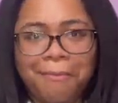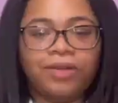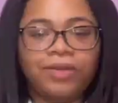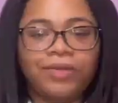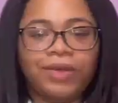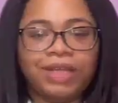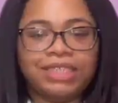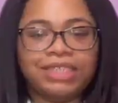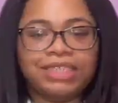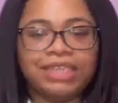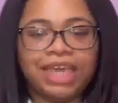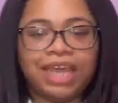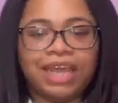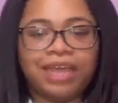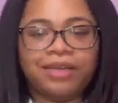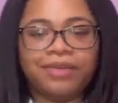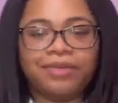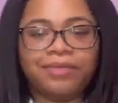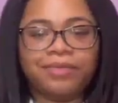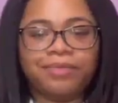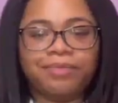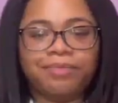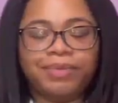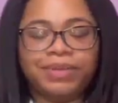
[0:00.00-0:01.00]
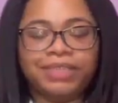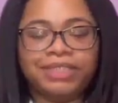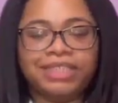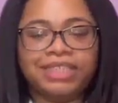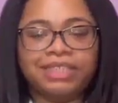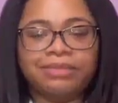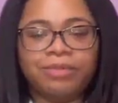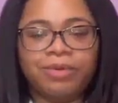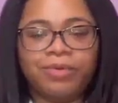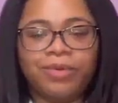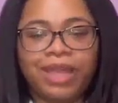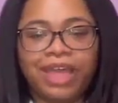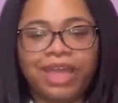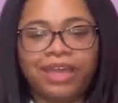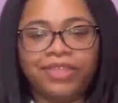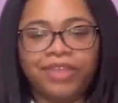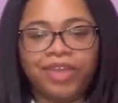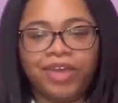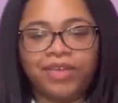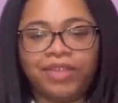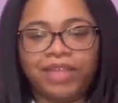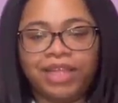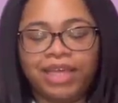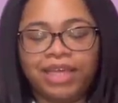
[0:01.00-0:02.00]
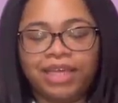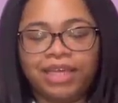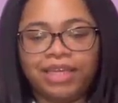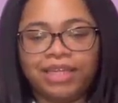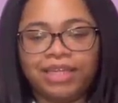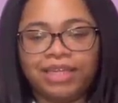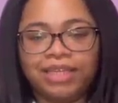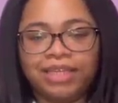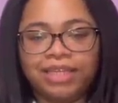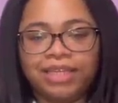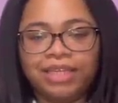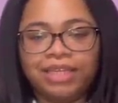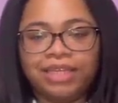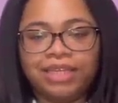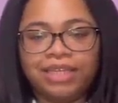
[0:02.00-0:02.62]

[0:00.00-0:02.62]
Why is she, like, pushing him away, though? Like,